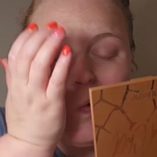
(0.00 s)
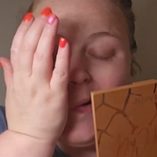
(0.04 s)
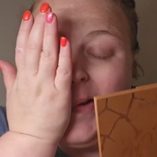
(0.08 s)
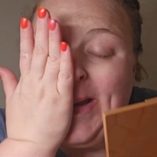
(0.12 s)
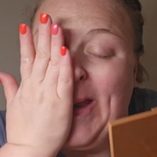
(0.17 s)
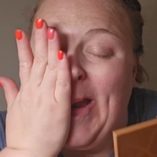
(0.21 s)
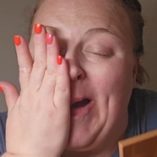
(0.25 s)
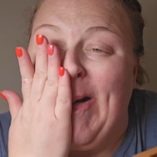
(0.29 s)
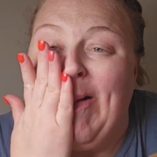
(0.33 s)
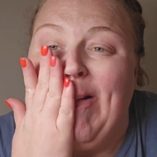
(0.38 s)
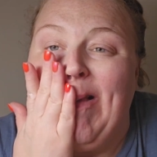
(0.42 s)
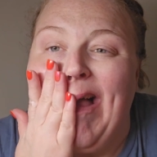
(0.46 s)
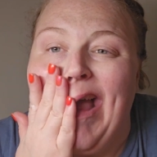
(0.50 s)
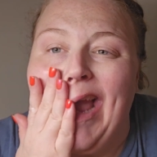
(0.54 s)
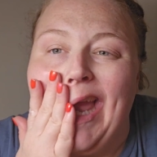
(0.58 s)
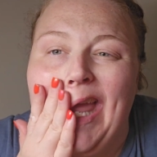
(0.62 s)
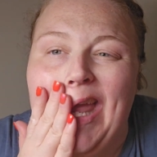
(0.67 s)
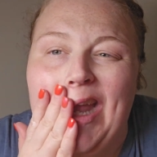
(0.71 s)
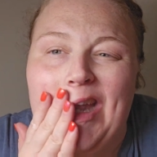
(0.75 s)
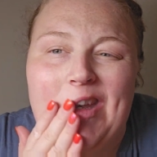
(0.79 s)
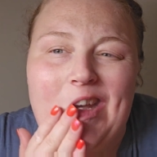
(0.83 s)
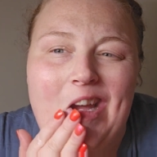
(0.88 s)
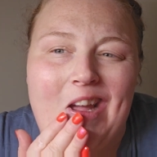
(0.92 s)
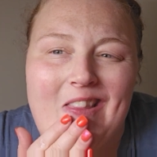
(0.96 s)
don't like
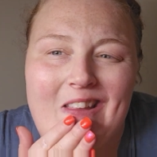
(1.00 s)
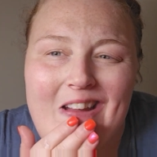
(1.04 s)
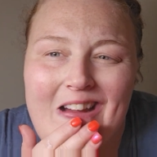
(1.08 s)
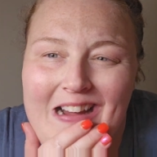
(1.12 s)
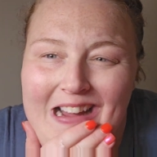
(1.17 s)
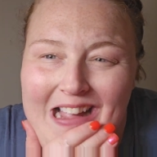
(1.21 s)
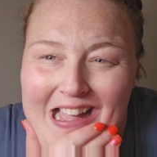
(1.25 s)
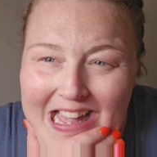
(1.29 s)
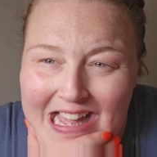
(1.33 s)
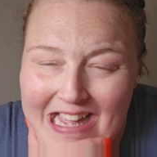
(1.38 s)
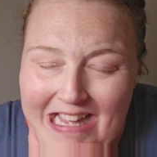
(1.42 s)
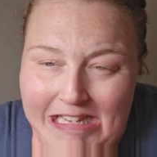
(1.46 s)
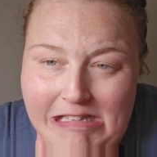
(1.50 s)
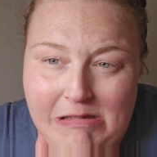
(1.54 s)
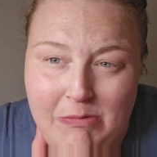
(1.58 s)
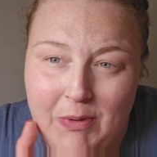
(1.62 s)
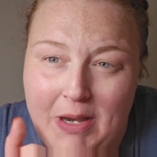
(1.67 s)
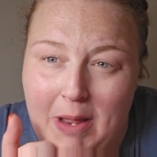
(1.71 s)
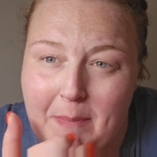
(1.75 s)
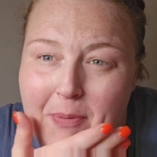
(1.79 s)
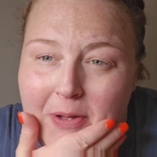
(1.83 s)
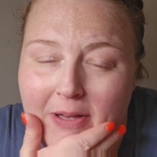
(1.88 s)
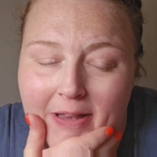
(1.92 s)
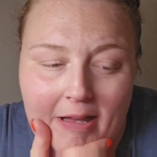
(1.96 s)
each other because
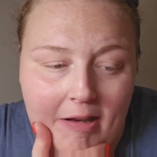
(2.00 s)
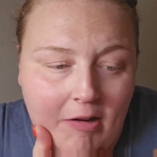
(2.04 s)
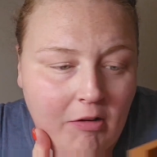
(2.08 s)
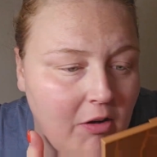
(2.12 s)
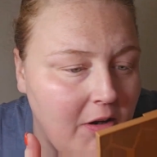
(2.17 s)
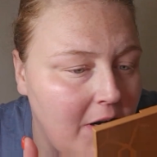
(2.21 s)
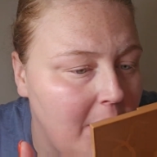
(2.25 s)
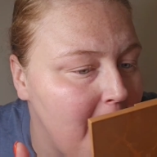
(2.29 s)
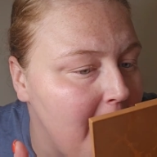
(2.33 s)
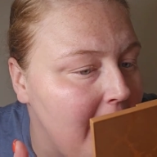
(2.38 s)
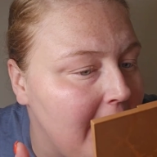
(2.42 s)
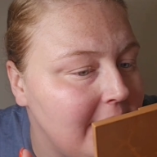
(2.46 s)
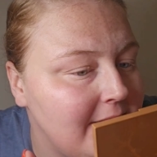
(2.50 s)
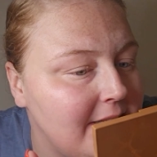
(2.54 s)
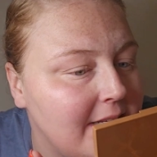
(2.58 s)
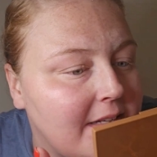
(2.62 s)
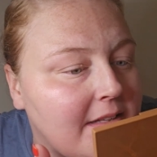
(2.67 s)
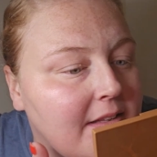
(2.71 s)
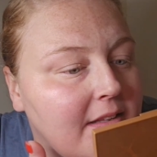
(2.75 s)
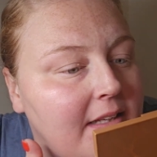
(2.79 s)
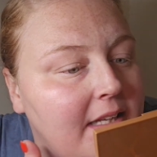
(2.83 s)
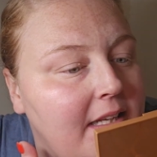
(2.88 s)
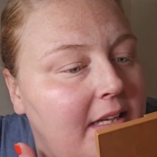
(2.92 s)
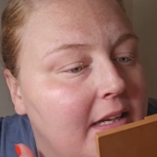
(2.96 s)
when I put that on, it
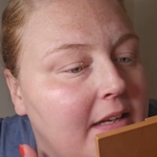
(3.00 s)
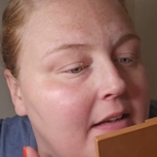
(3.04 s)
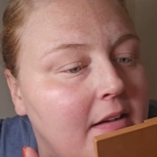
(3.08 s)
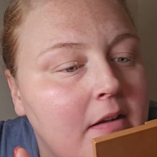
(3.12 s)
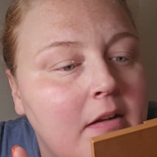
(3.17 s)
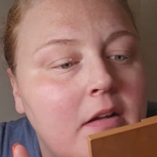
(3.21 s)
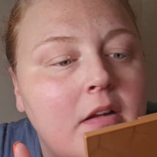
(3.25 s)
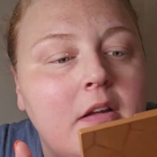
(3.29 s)
basically